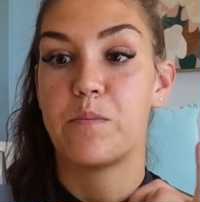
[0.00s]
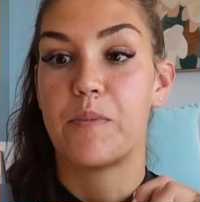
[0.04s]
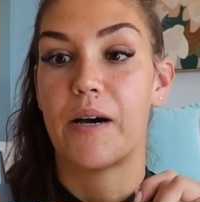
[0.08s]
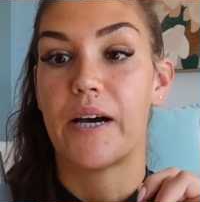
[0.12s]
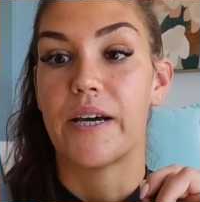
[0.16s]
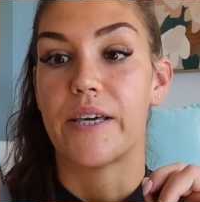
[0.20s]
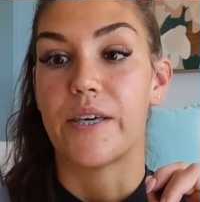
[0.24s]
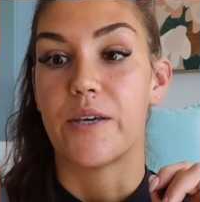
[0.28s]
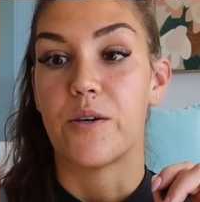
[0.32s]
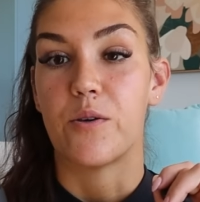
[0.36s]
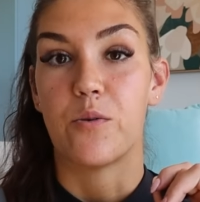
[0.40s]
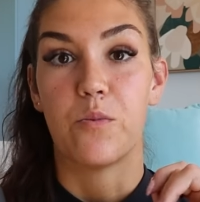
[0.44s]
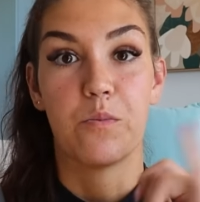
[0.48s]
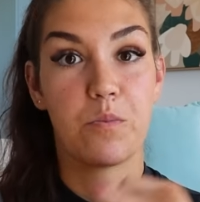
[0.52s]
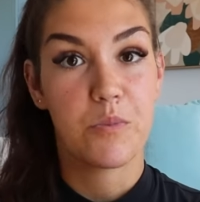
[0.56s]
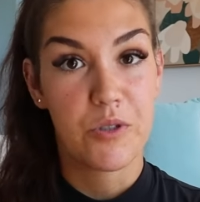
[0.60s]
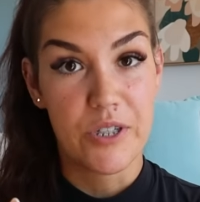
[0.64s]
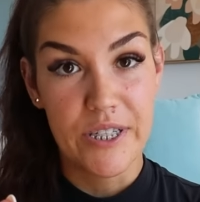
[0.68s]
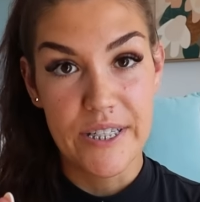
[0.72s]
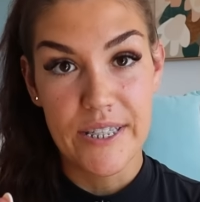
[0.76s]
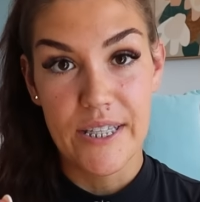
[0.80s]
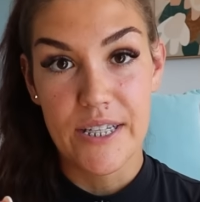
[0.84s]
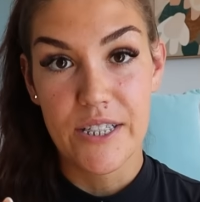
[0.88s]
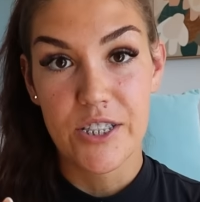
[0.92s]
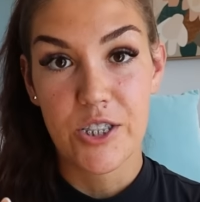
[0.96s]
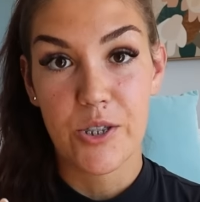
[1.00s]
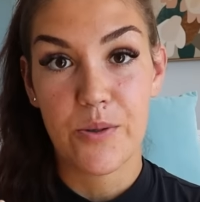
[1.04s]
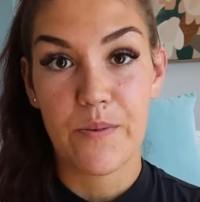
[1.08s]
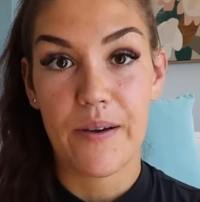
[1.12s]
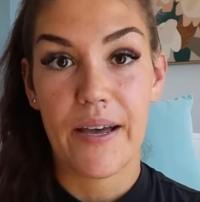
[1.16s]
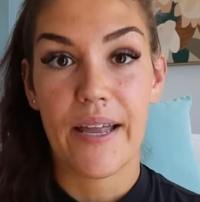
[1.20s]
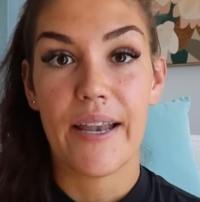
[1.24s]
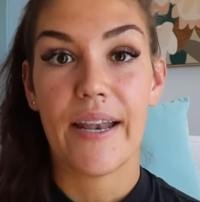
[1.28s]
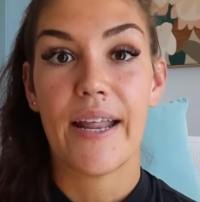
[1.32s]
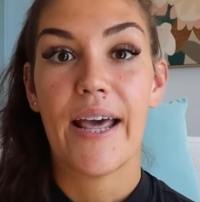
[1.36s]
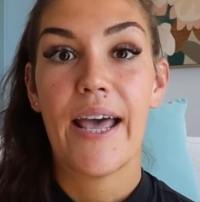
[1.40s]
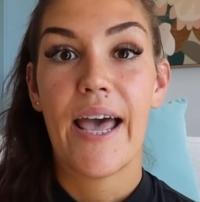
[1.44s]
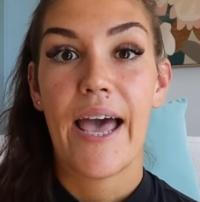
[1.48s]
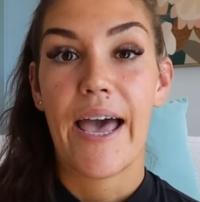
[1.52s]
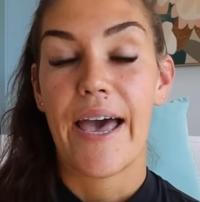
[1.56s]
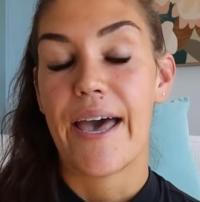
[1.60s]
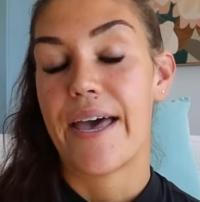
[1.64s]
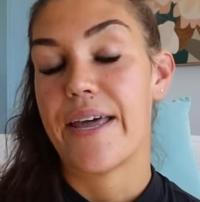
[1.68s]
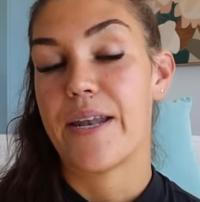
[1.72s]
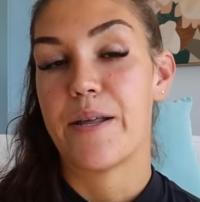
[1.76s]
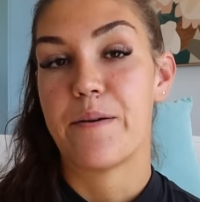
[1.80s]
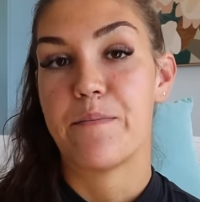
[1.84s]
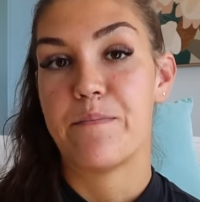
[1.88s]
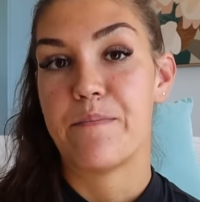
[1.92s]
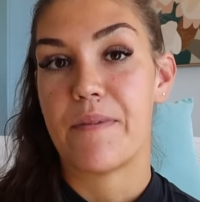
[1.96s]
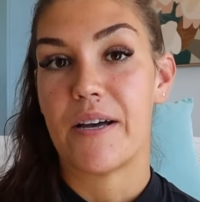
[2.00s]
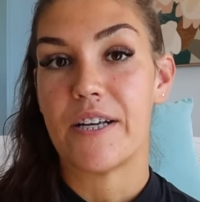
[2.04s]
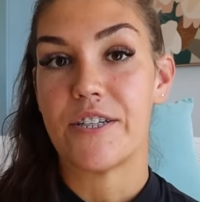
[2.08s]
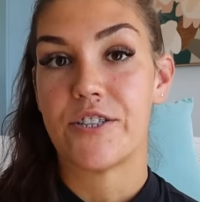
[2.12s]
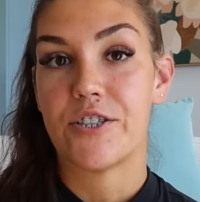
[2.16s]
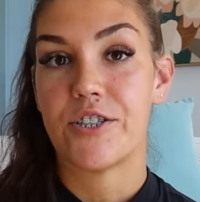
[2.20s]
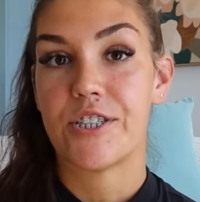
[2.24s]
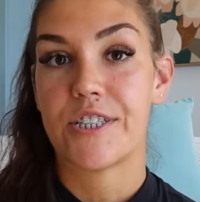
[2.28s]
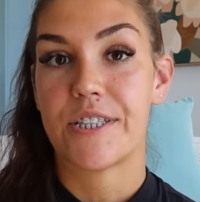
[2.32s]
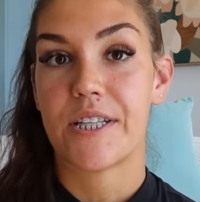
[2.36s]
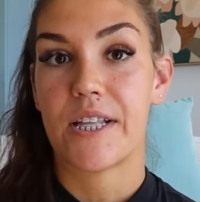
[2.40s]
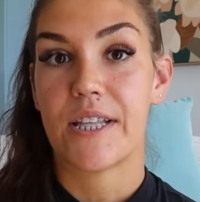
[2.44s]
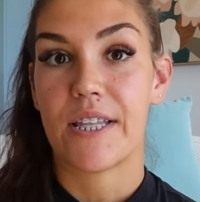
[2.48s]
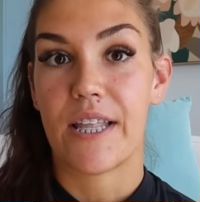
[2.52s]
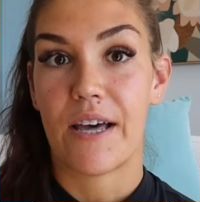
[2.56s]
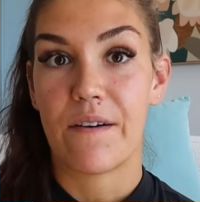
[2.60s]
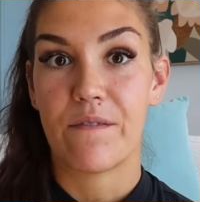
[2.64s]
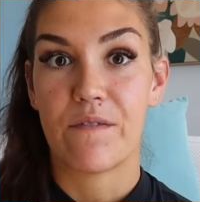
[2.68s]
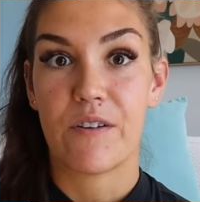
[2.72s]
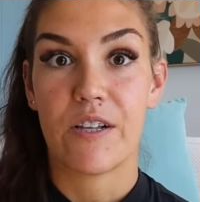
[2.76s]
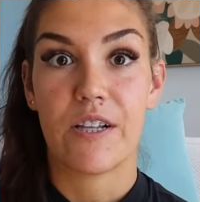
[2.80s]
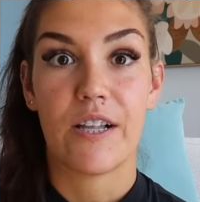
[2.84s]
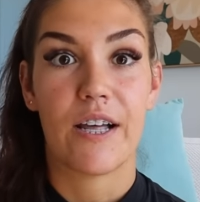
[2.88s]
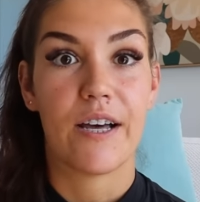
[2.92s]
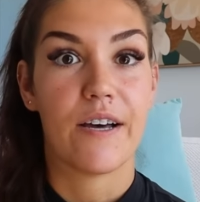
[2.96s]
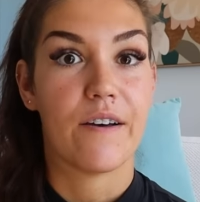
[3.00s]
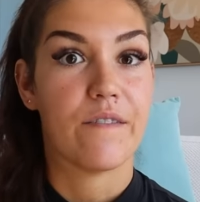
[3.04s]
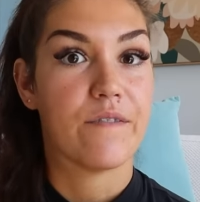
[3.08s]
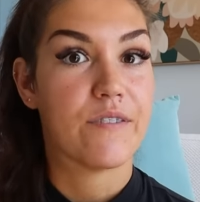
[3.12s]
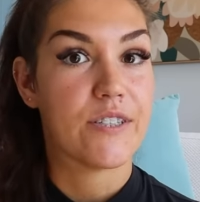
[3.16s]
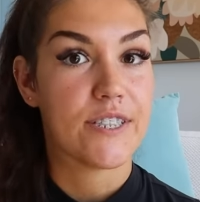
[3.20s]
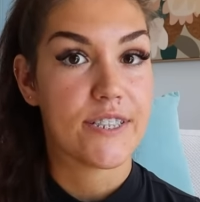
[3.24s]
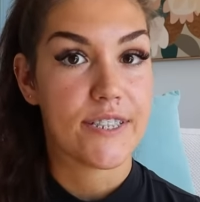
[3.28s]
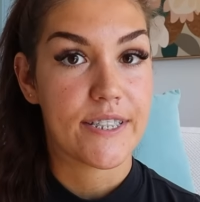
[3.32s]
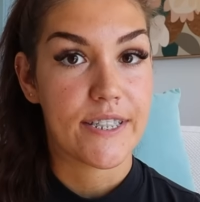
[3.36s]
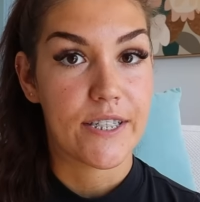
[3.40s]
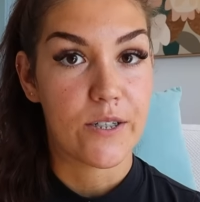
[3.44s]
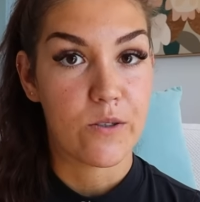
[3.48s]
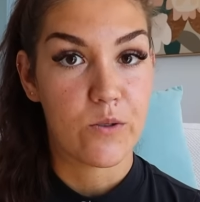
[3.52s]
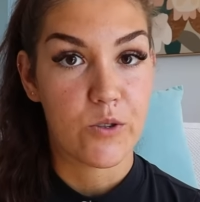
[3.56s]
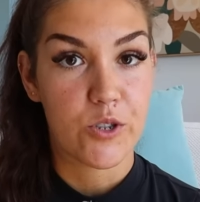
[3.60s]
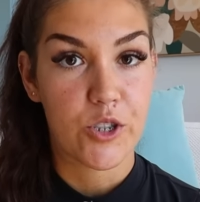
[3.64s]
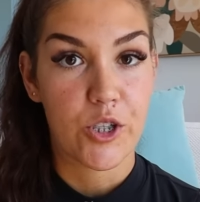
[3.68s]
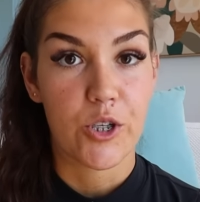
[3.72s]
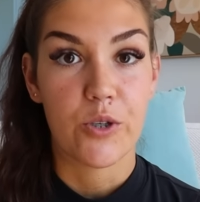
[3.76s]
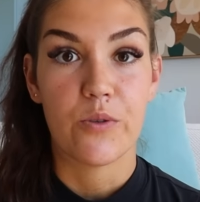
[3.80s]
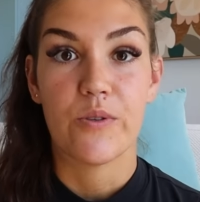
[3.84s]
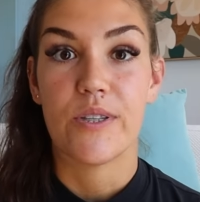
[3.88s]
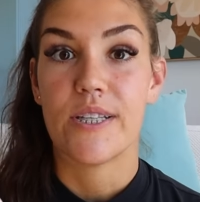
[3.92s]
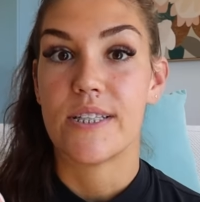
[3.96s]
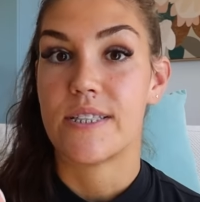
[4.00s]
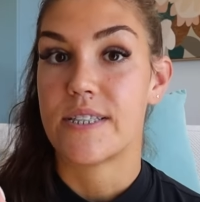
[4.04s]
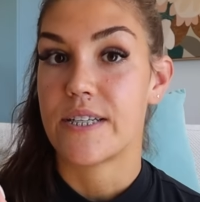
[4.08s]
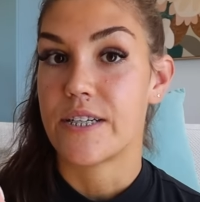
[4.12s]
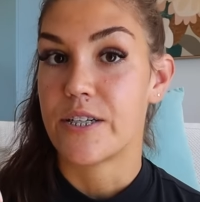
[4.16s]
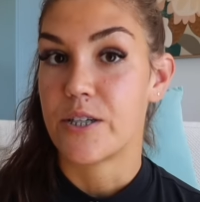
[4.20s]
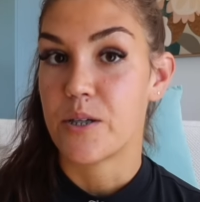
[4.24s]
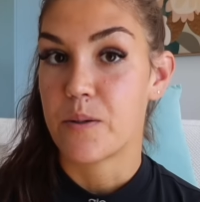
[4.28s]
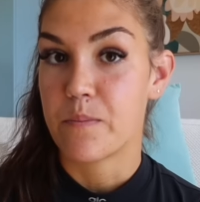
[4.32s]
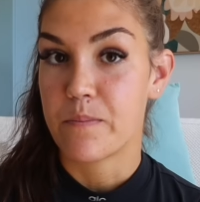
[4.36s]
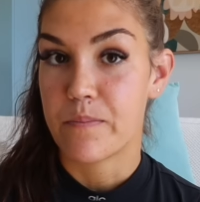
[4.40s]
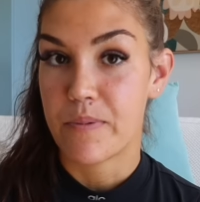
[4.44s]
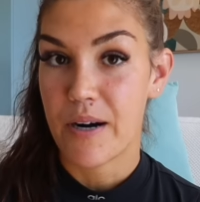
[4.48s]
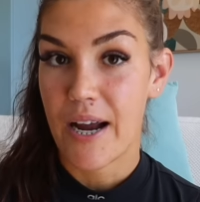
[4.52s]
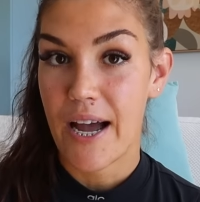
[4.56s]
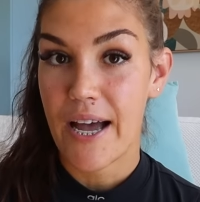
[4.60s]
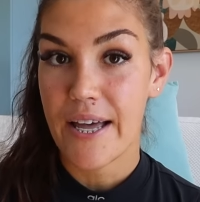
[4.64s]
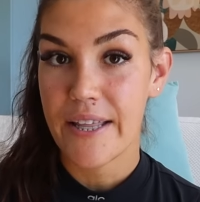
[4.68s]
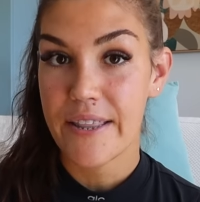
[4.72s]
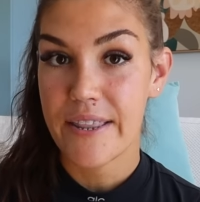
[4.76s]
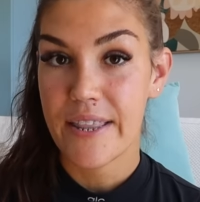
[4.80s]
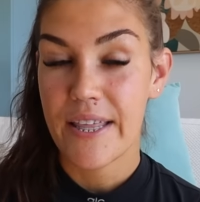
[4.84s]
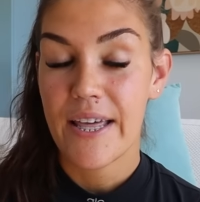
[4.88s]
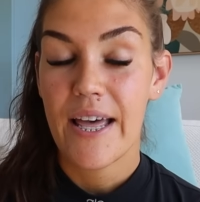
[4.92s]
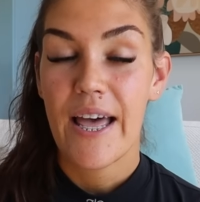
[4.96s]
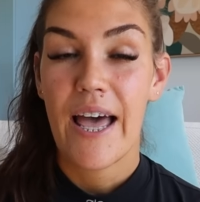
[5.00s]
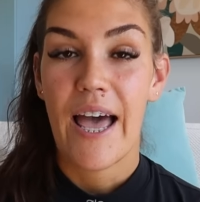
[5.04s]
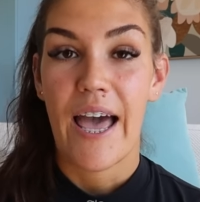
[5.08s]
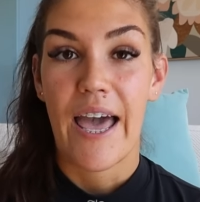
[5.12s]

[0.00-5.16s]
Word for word: but you breathe into it and it measures the level of CO2 that's in your breath.